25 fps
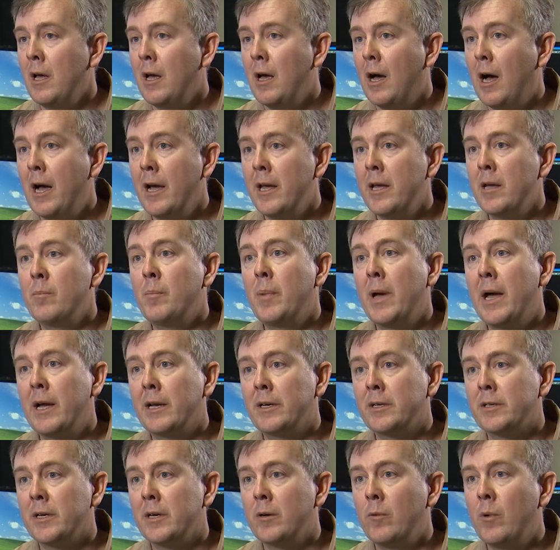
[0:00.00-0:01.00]

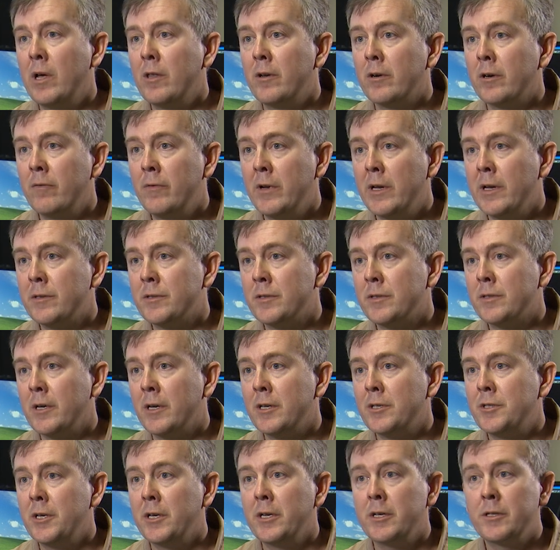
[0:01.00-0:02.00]
high-impact uh, weather events
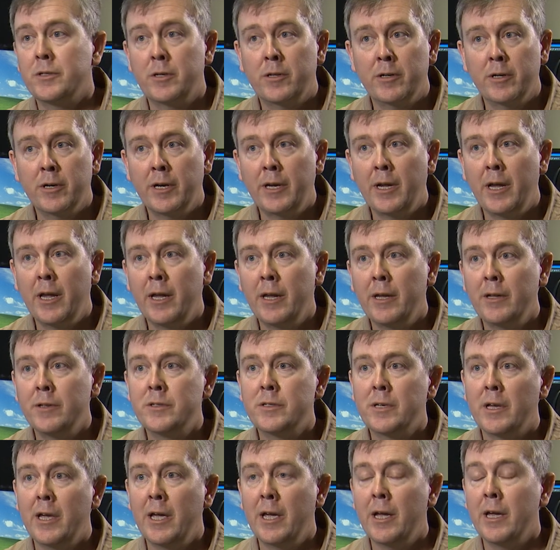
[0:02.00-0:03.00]
such as
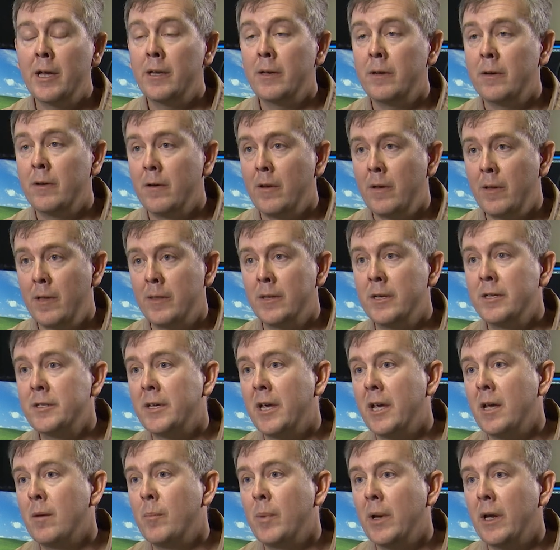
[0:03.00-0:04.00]
hurricanes, and in this
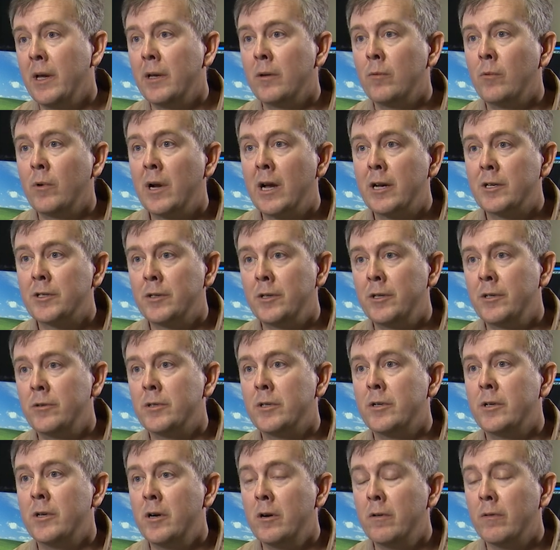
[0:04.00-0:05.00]
campaign we're actually
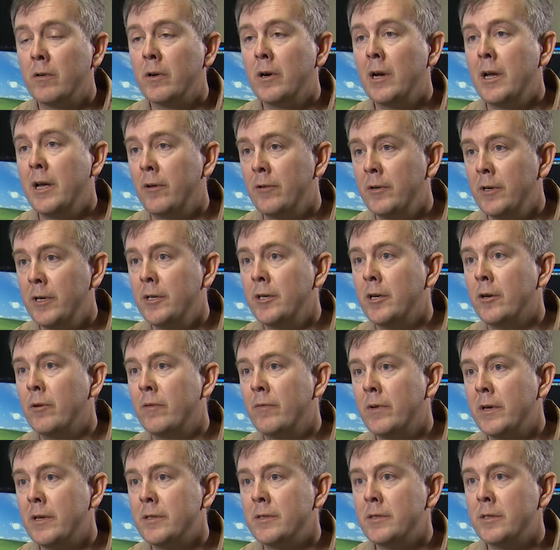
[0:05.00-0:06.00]
using it over El Nino
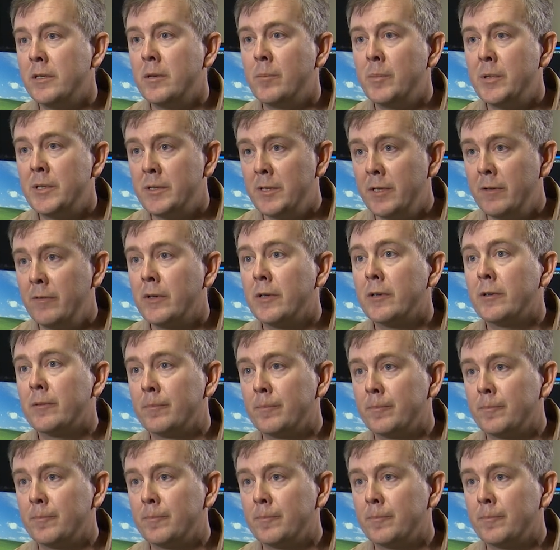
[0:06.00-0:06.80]
events in the Pacific.